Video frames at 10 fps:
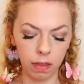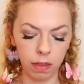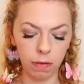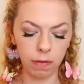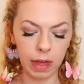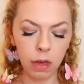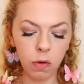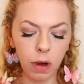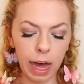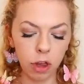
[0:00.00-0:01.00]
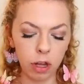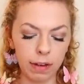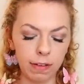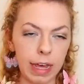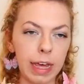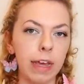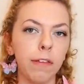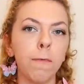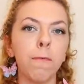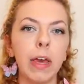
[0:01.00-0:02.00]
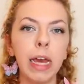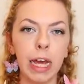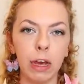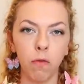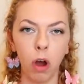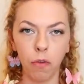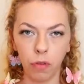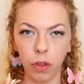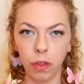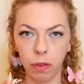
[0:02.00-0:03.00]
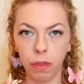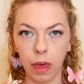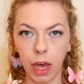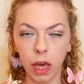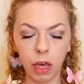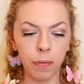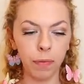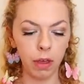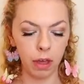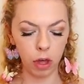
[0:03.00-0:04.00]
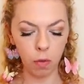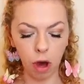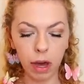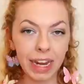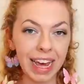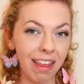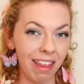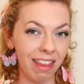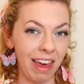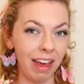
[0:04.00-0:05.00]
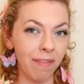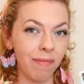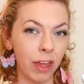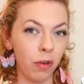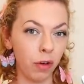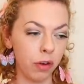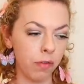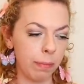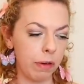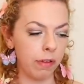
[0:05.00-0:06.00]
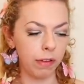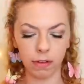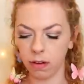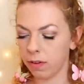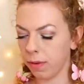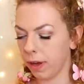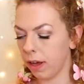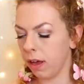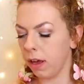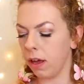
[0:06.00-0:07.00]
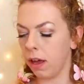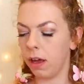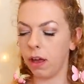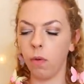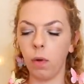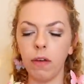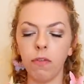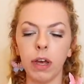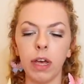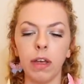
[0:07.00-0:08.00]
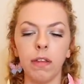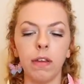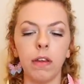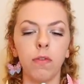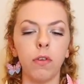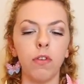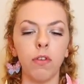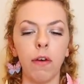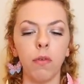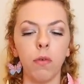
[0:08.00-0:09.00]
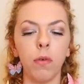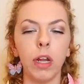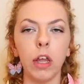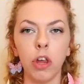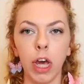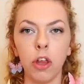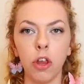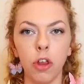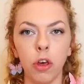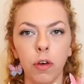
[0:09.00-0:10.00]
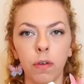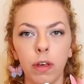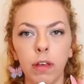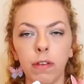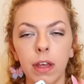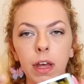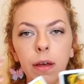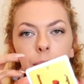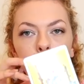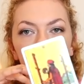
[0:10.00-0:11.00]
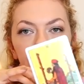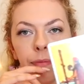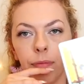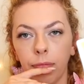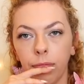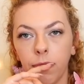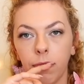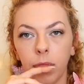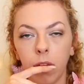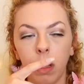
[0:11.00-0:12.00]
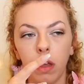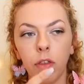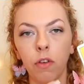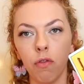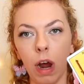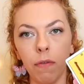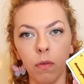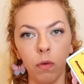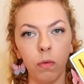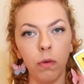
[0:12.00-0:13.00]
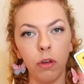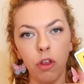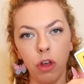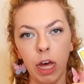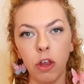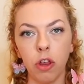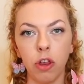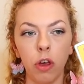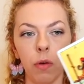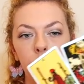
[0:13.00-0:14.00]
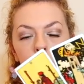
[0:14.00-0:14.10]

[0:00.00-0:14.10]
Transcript: The thing you're actually seeking is a feeling rather than the thing. You are going to get the thing and you're not going to be resistant to it. Whatever it is, it's through travel and it changes you. You see that? The travel changes you.